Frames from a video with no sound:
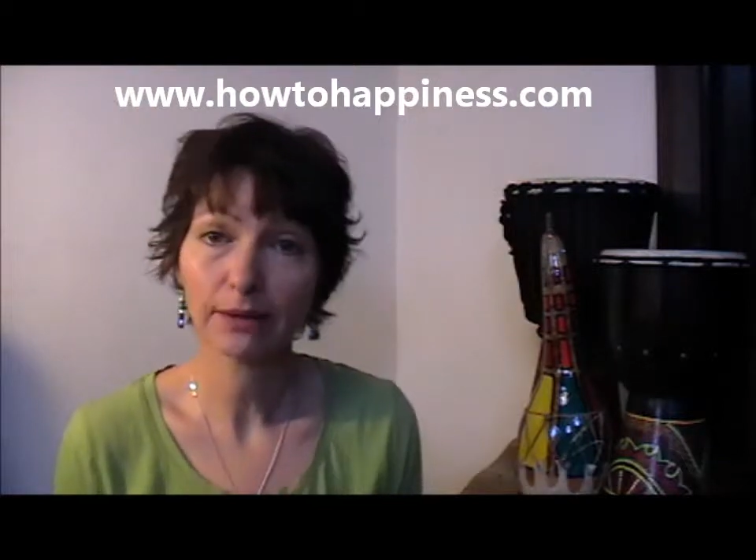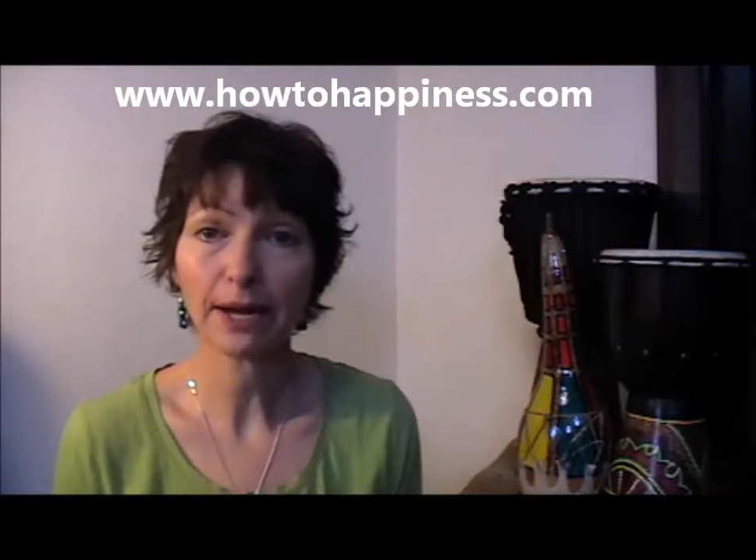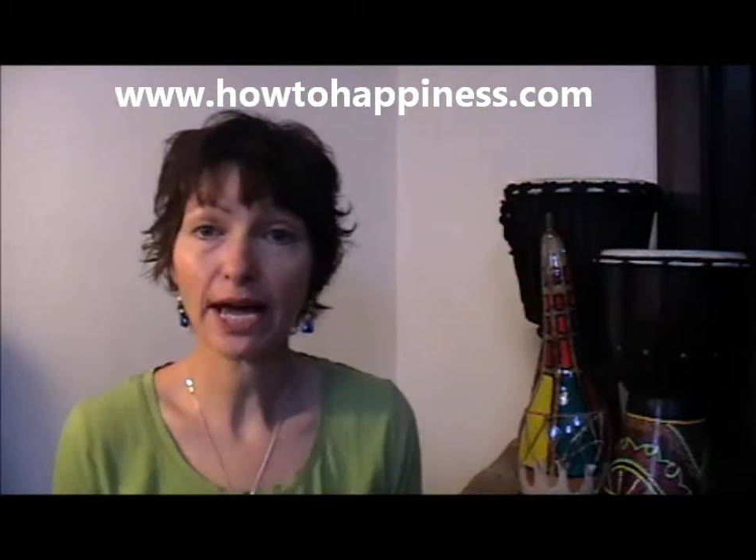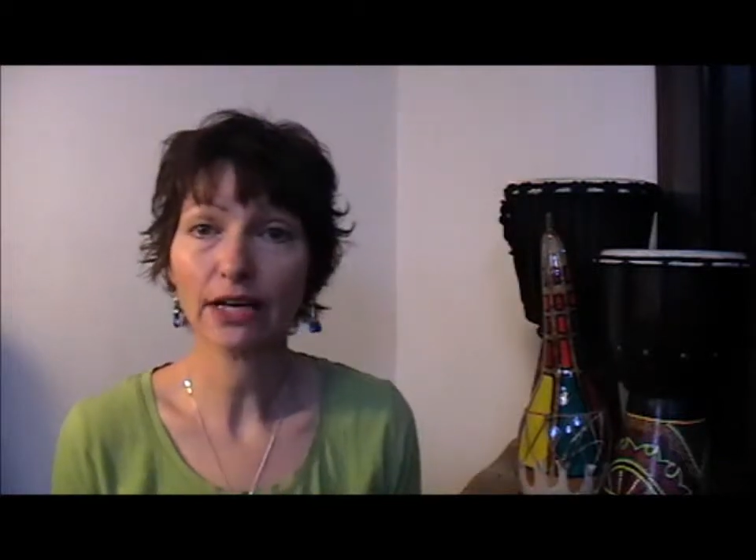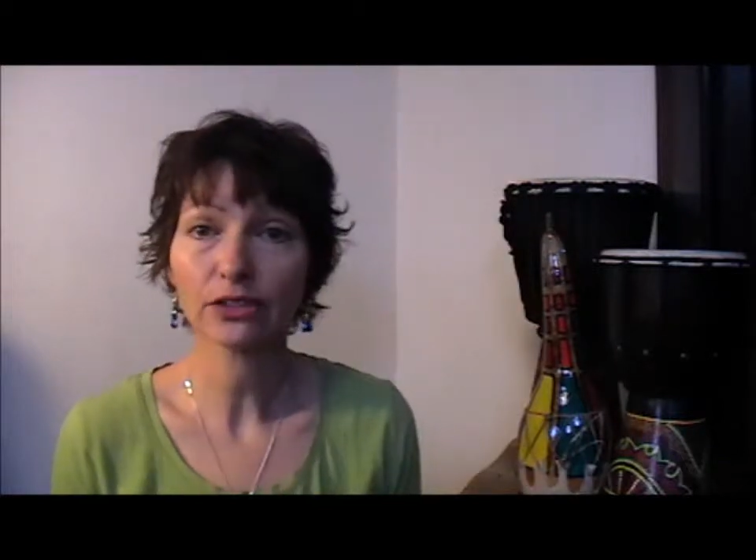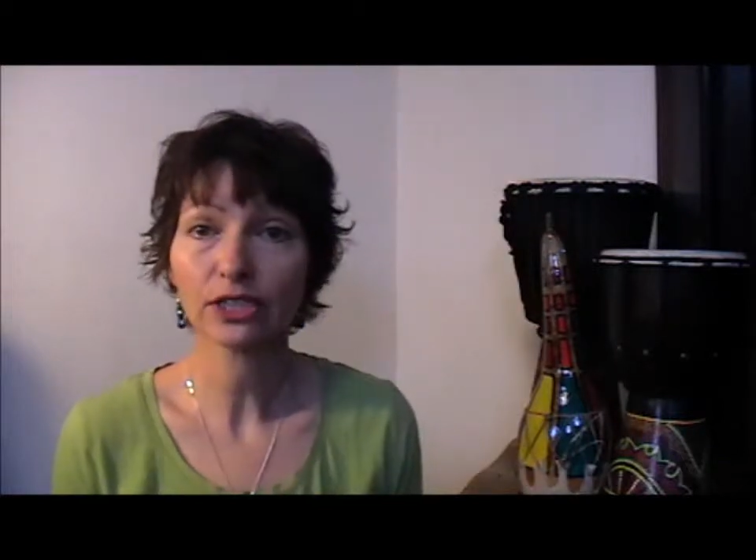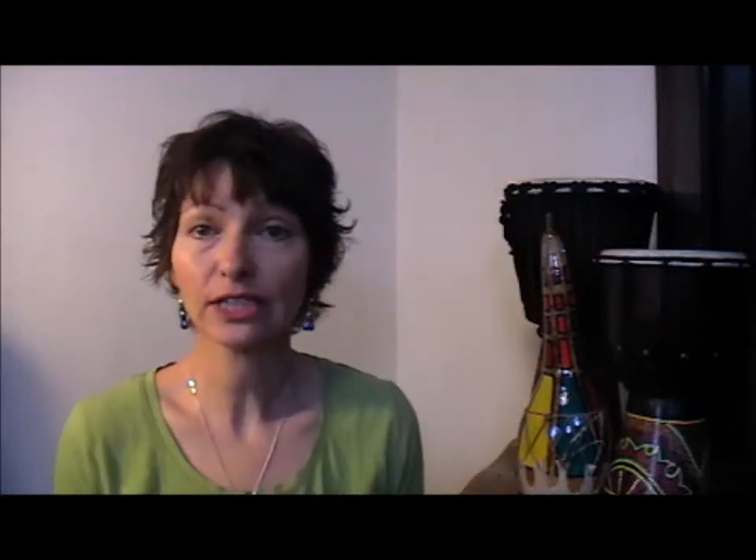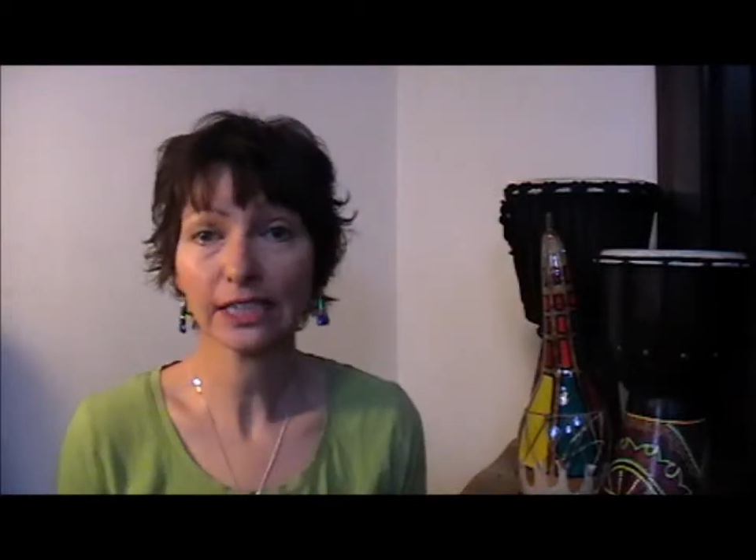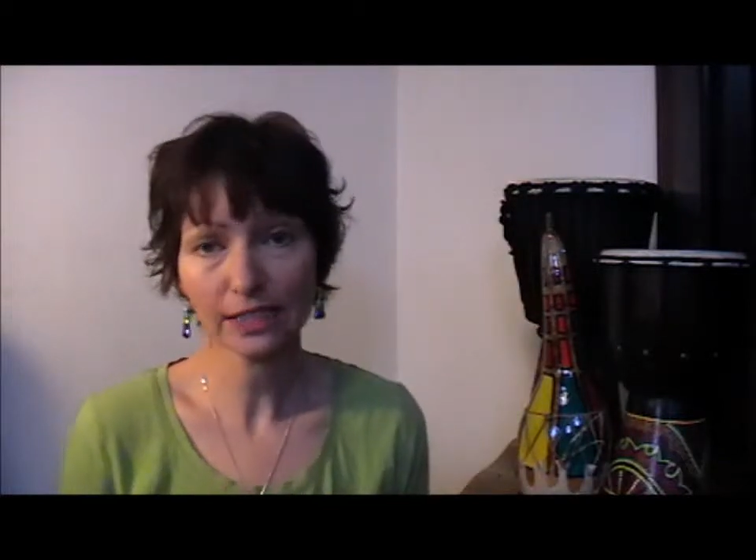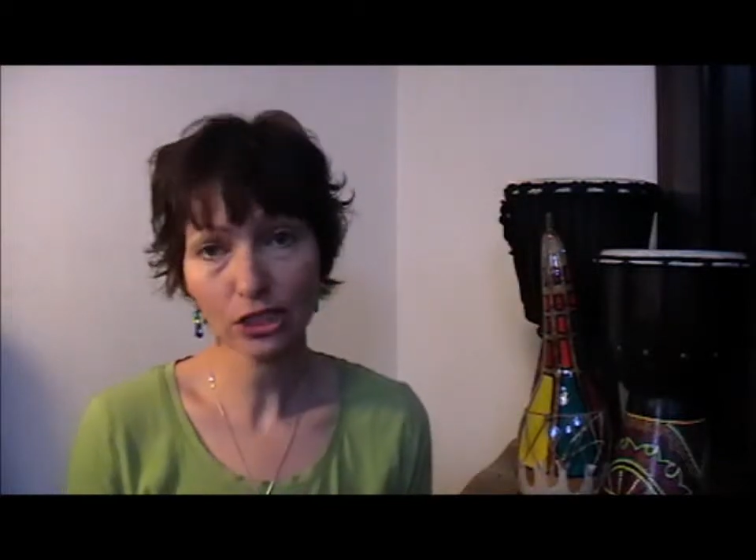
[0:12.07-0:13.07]
about
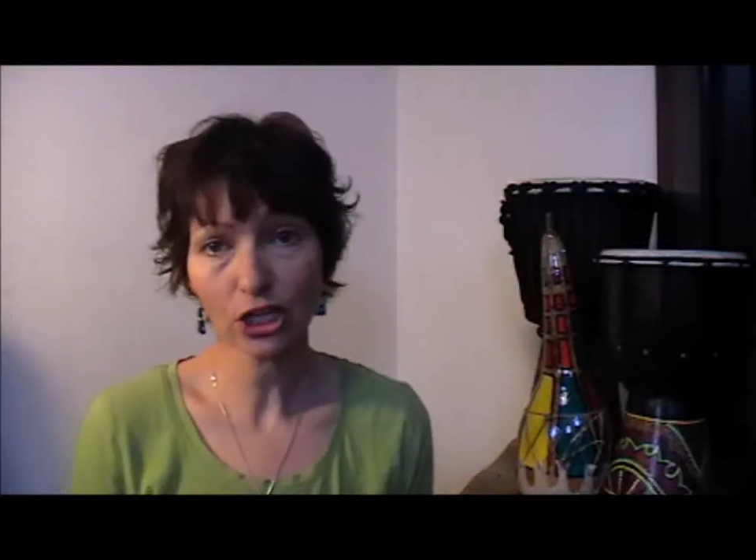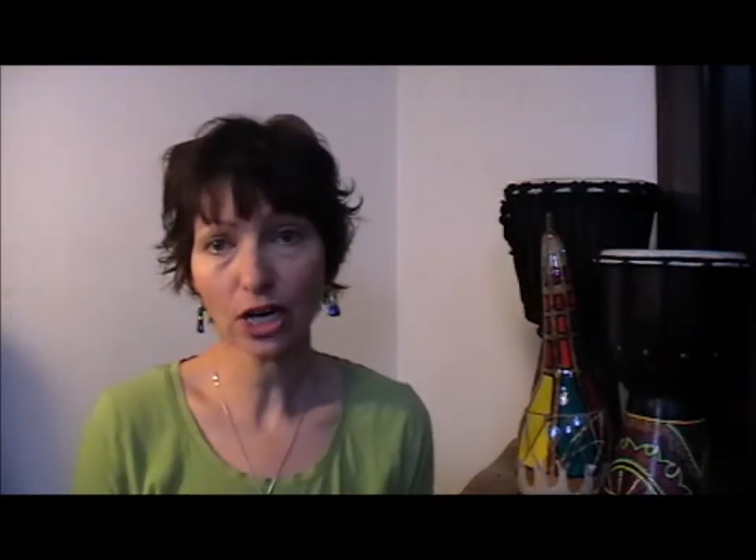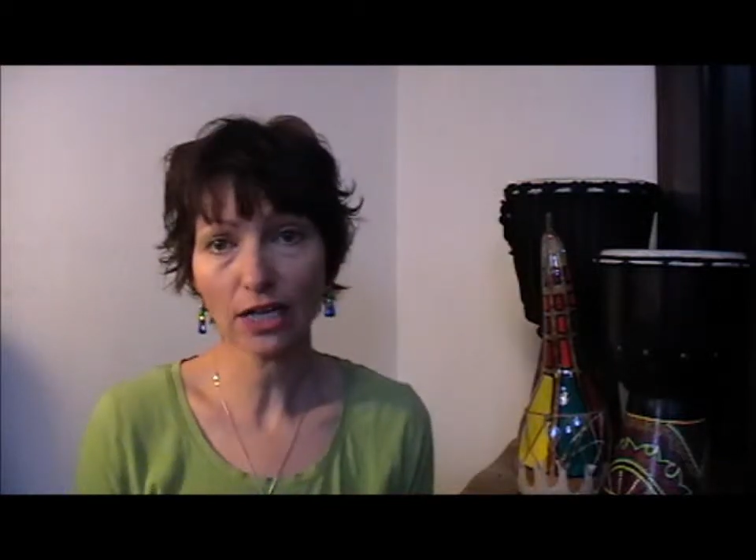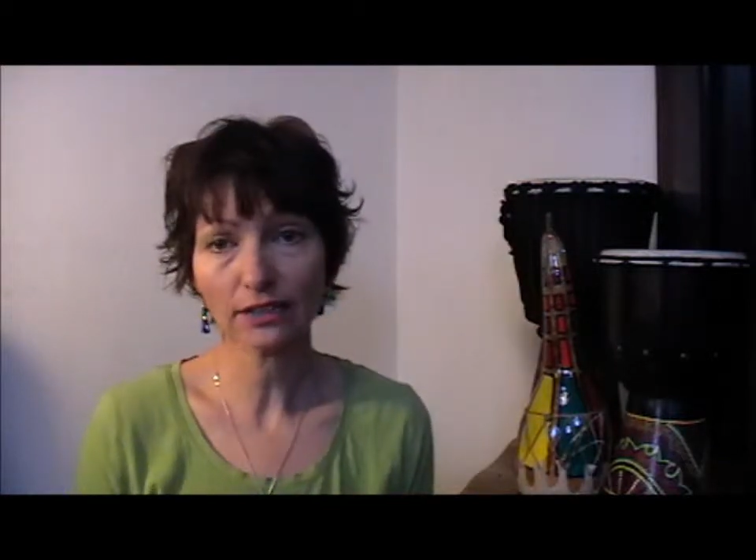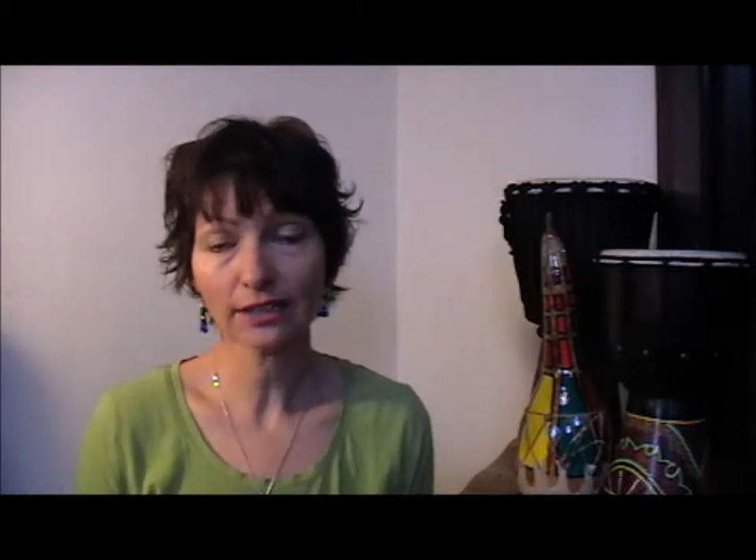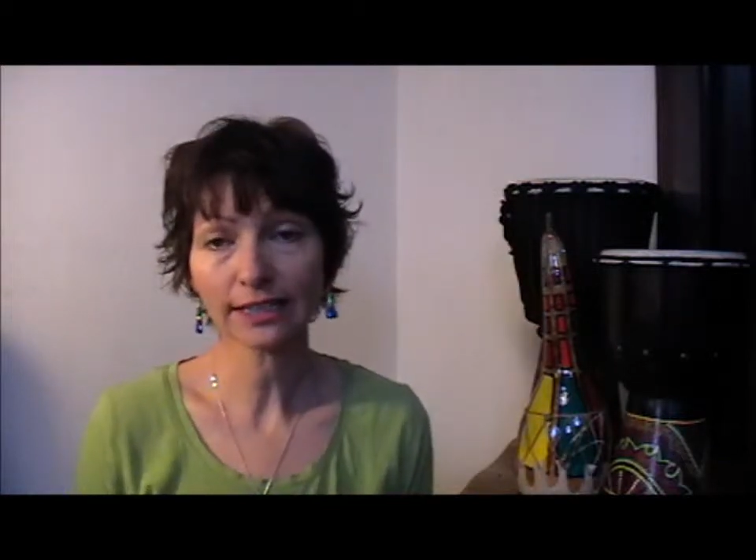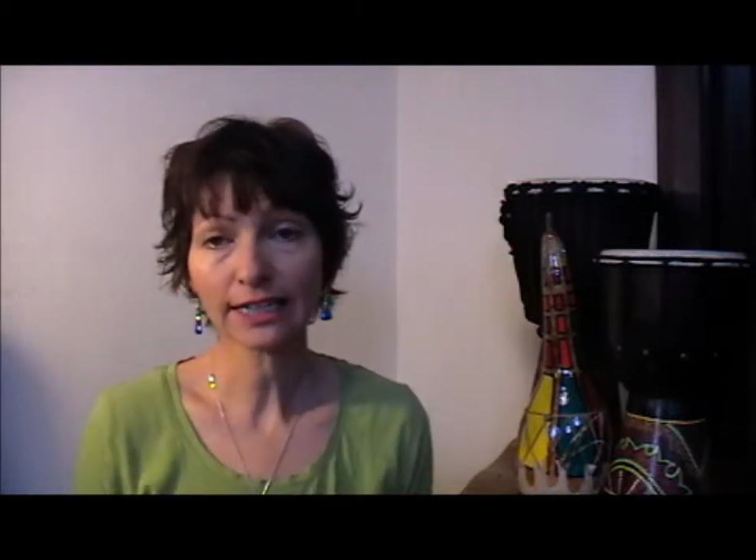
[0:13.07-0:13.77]
inner child,